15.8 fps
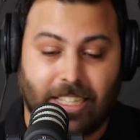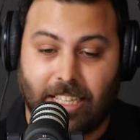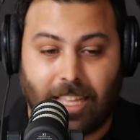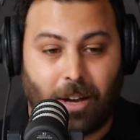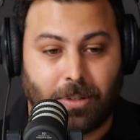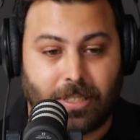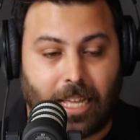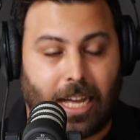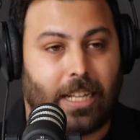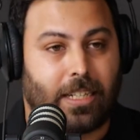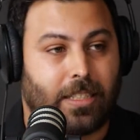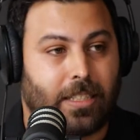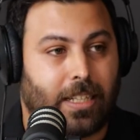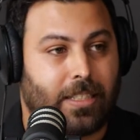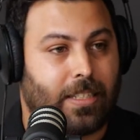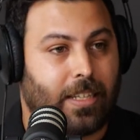And that was that,
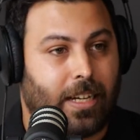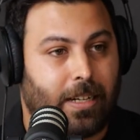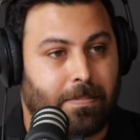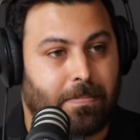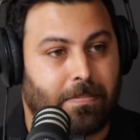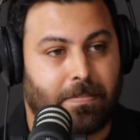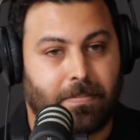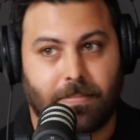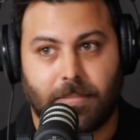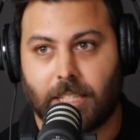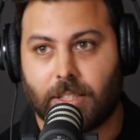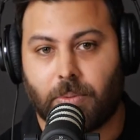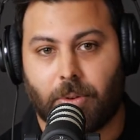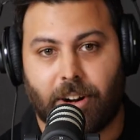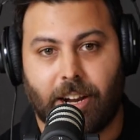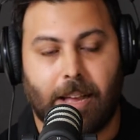and that's
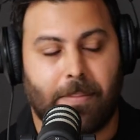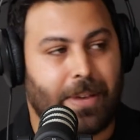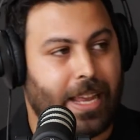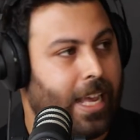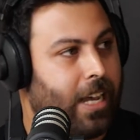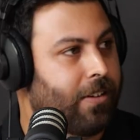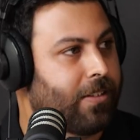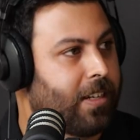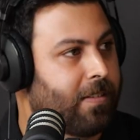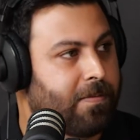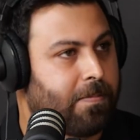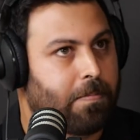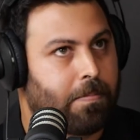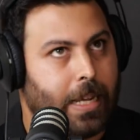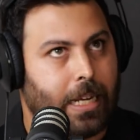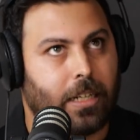where I am now, and I've
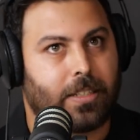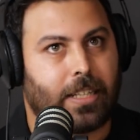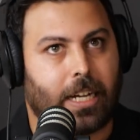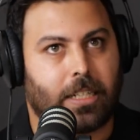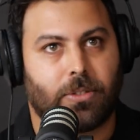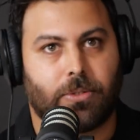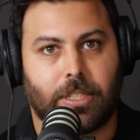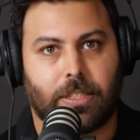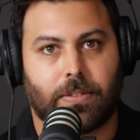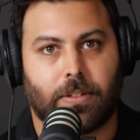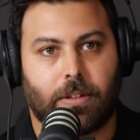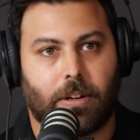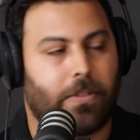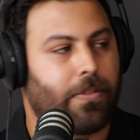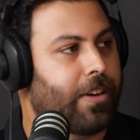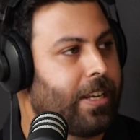been at Tac Toys
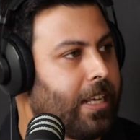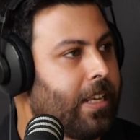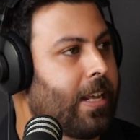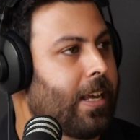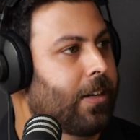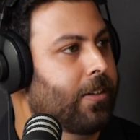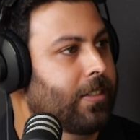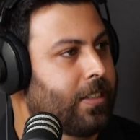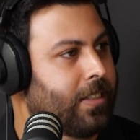for over a year now.